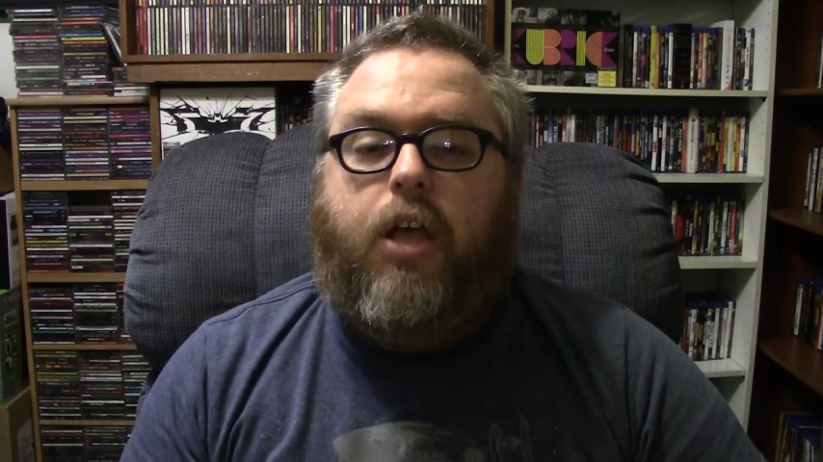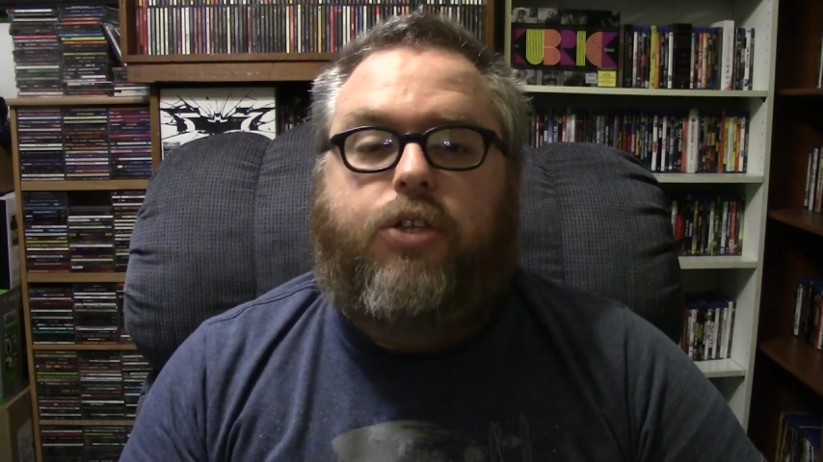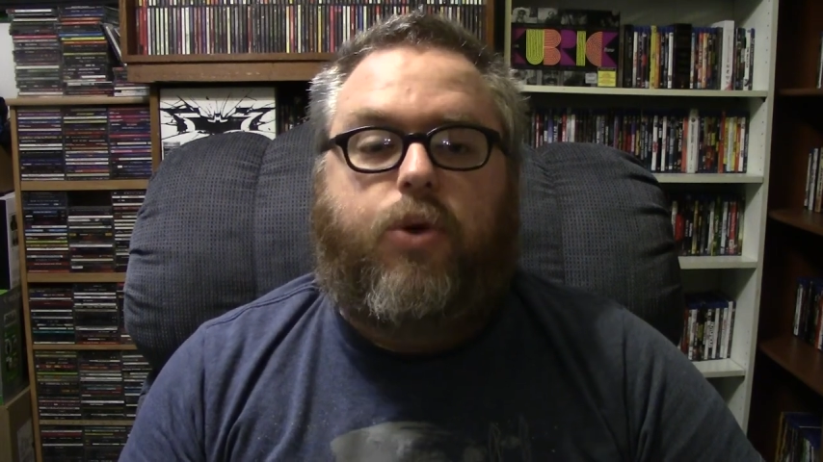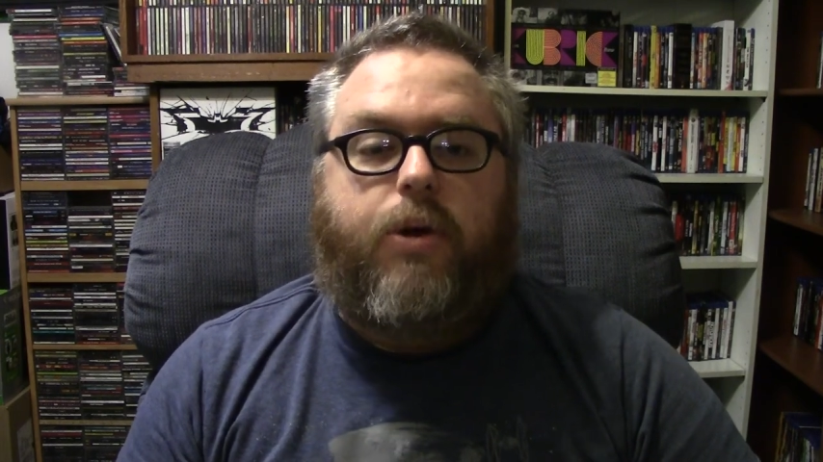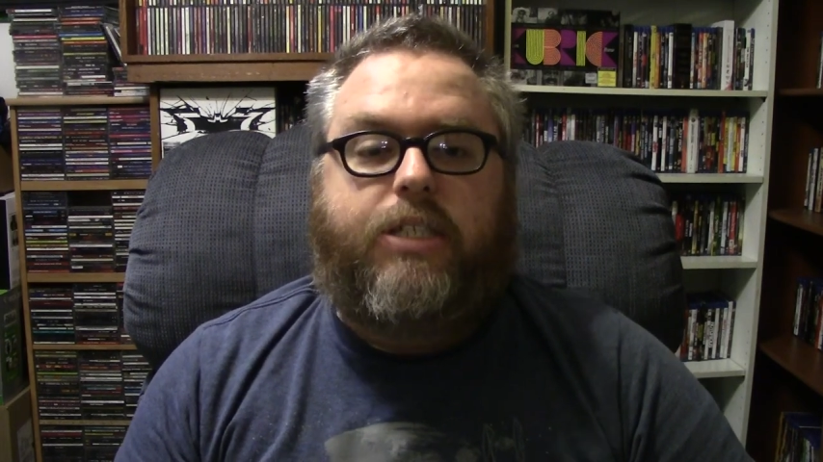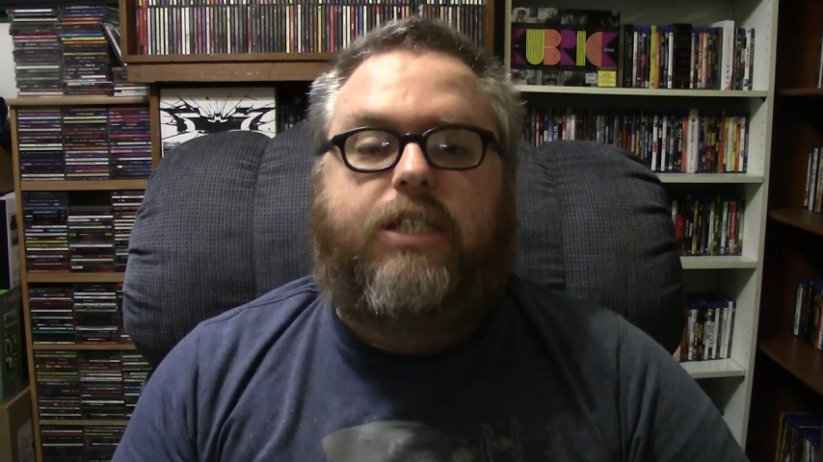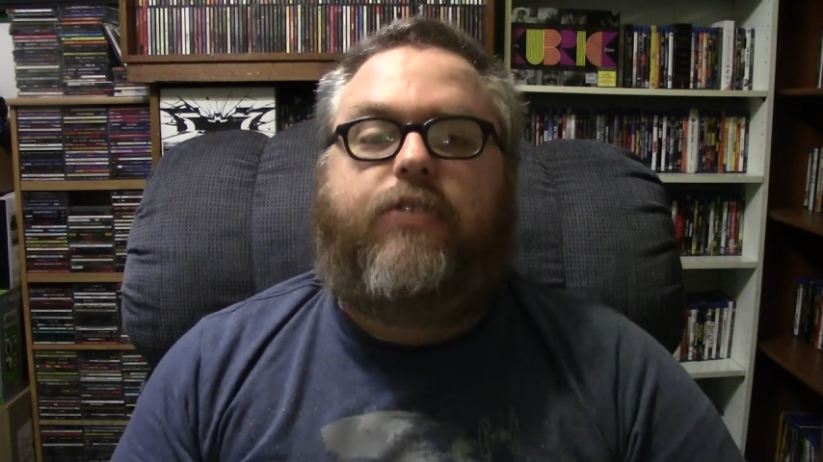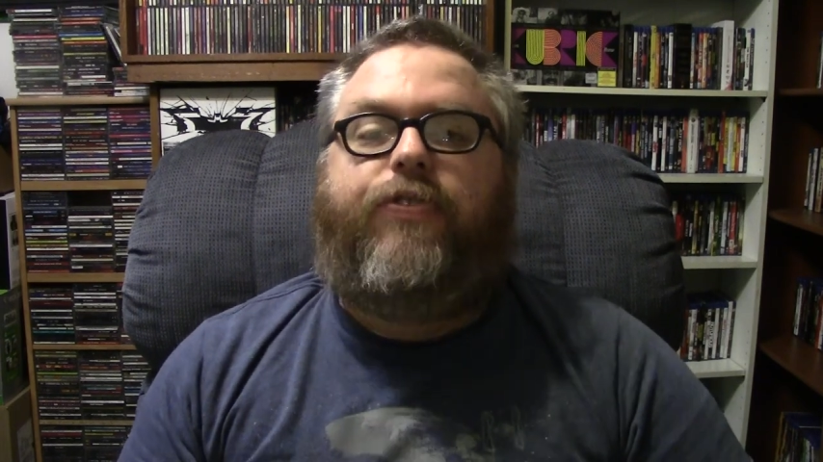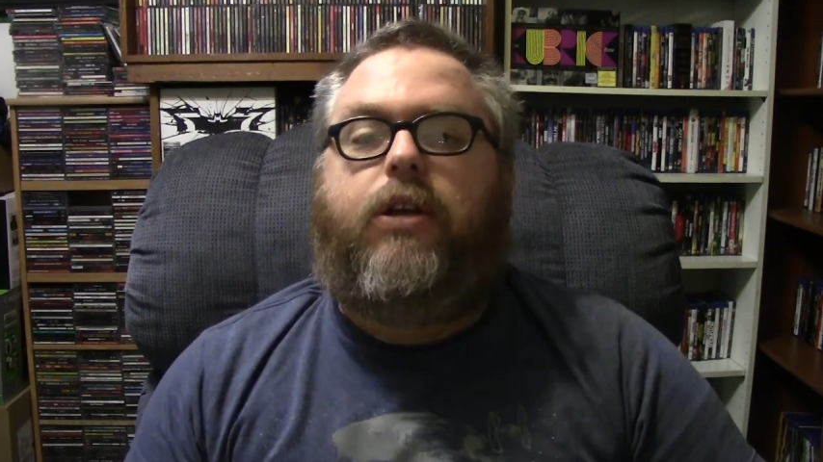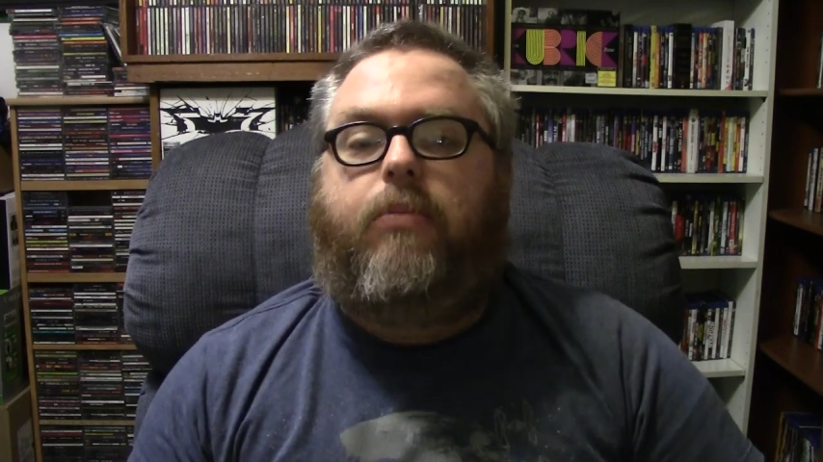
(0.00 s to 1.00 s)
So, what is
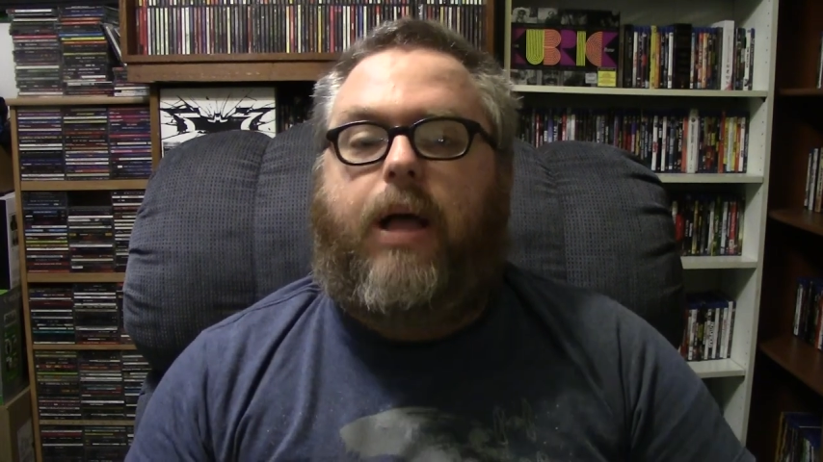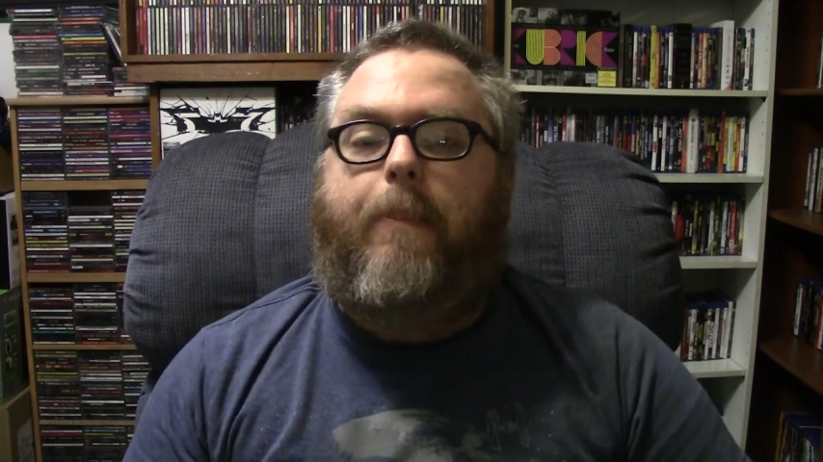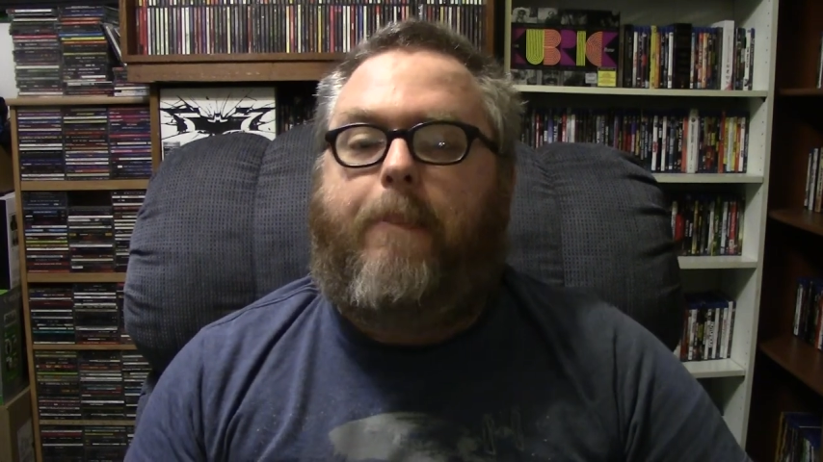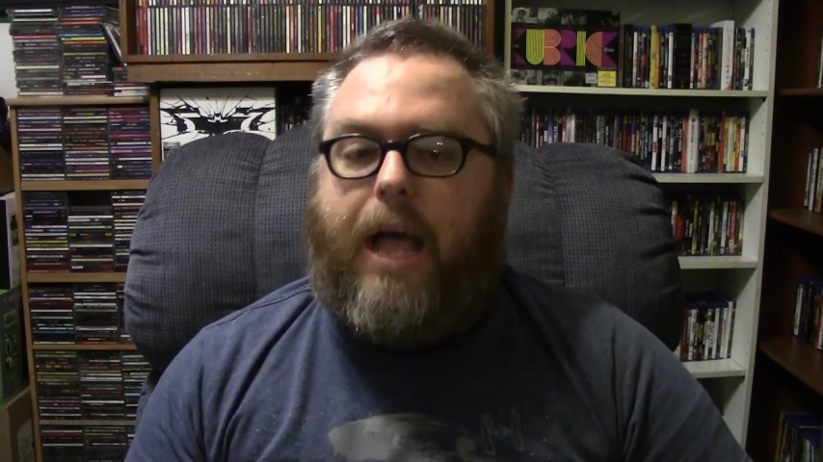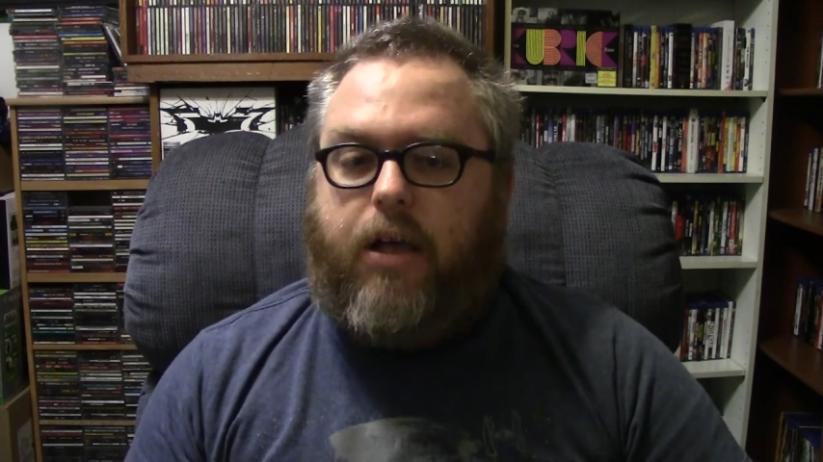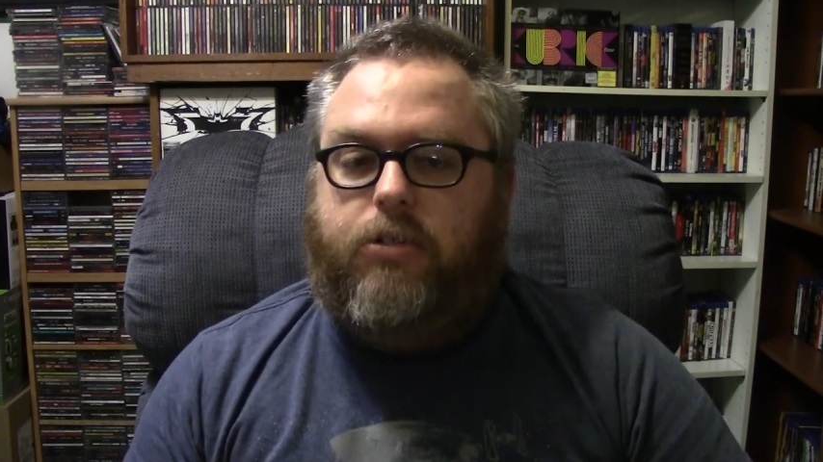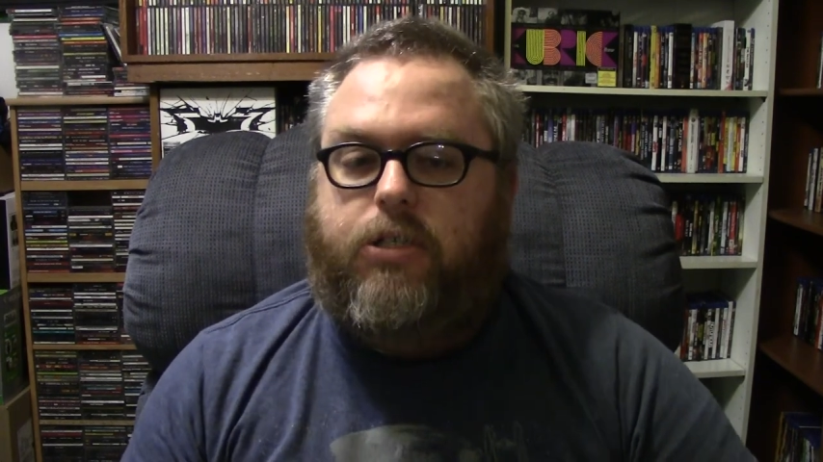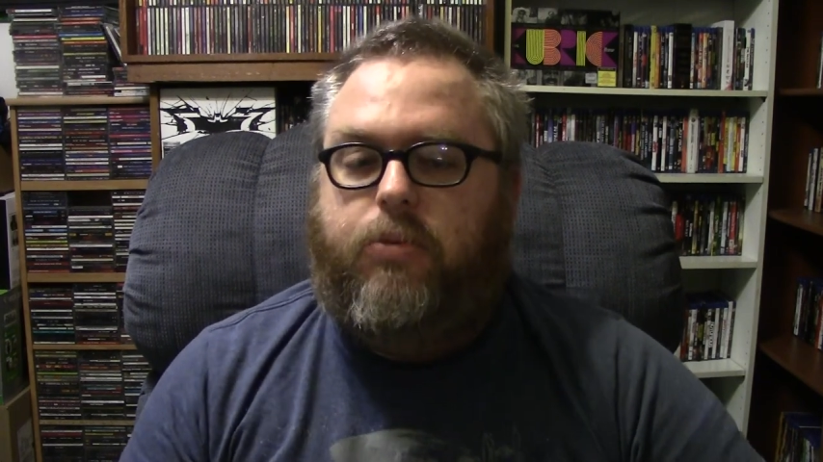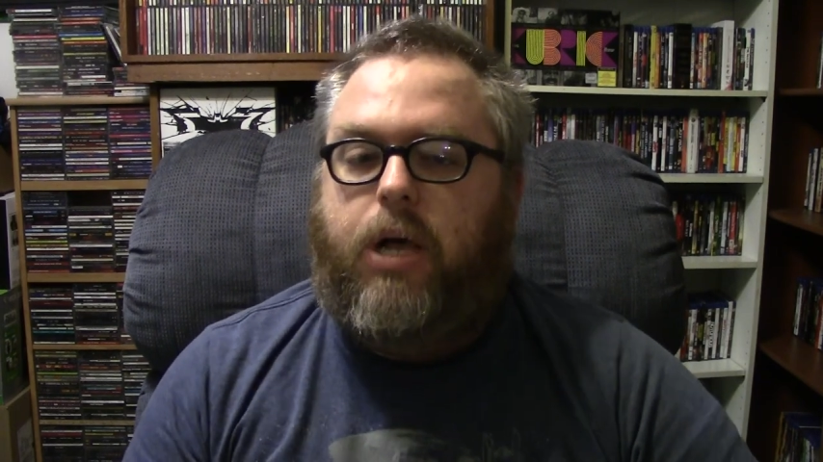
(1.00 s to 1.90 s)
this film about?